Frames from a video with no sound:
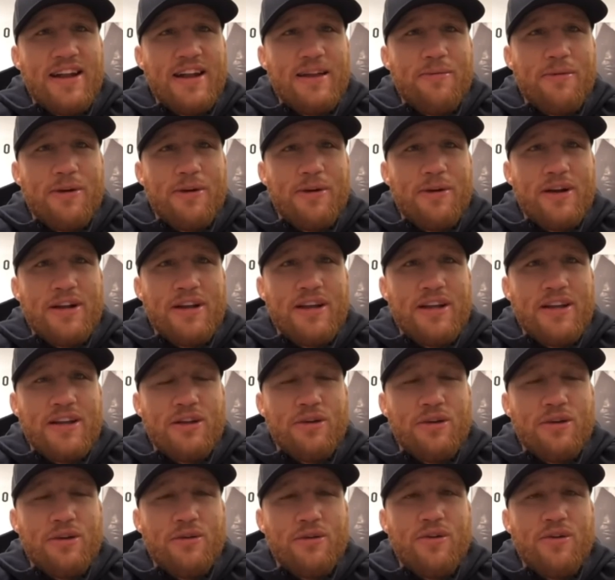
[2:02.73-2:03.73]
anybody
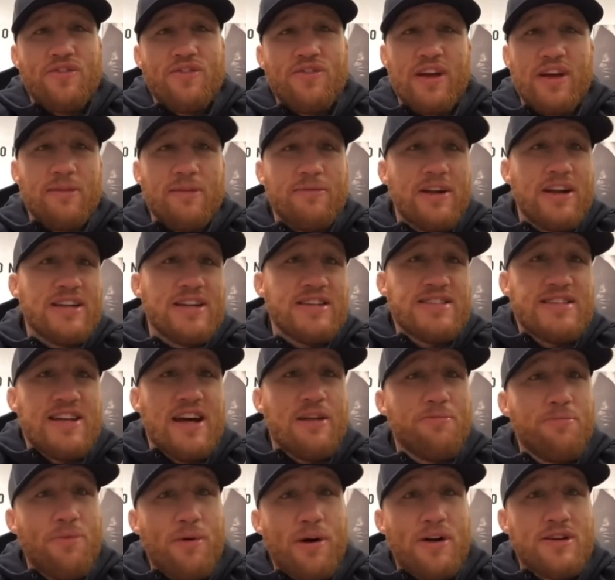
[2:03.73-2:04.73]
in the UFC. I'm not a
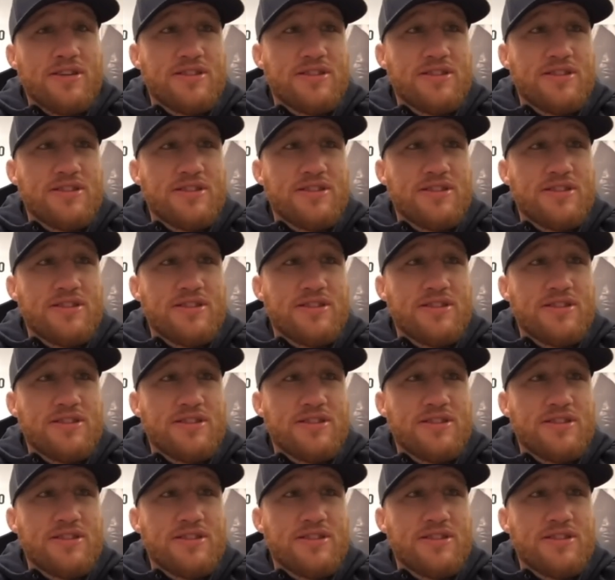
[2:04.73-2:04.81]
southpaw,